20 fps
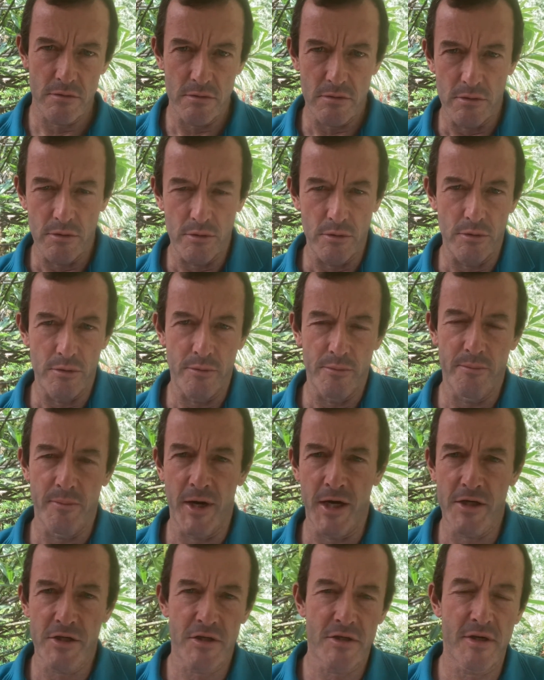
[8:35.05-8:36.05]
who
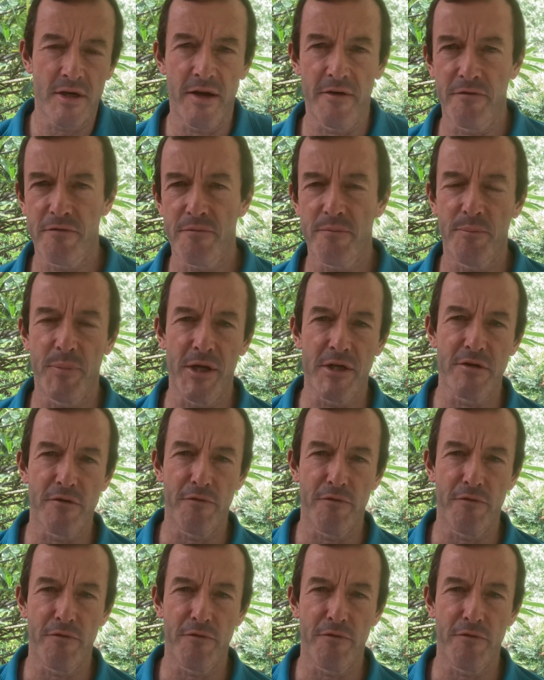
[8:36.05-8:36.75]
might have better